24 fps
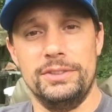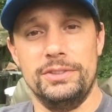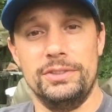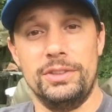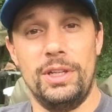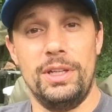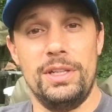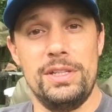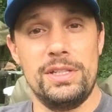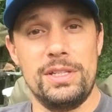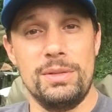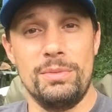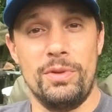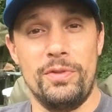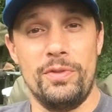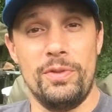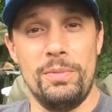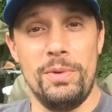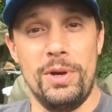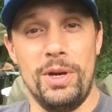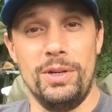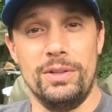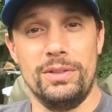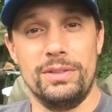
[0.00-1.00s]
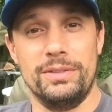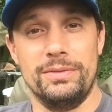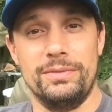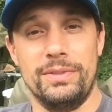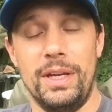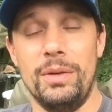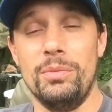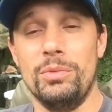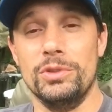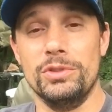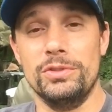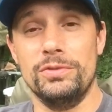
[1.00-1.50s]
So at least I'm off the mark.
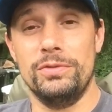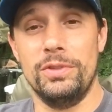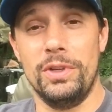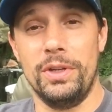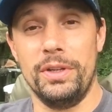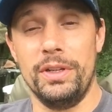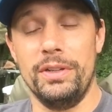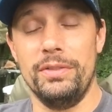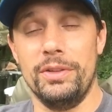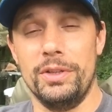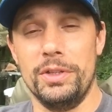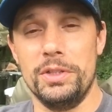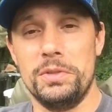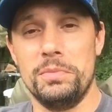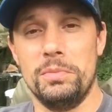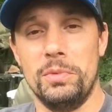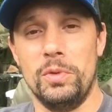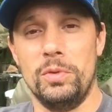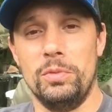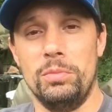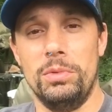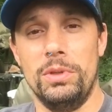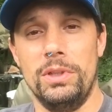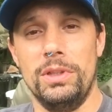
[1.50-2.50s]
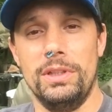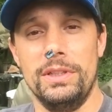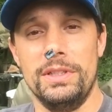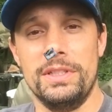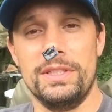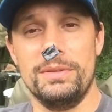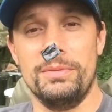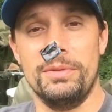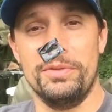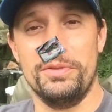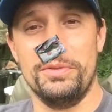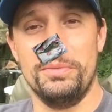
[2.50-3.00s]
It was very small, but at
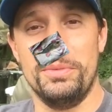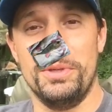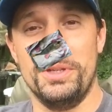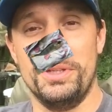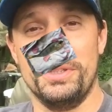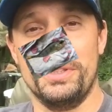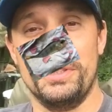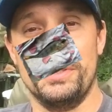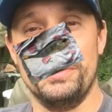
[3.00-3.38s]
least I'm off the mark.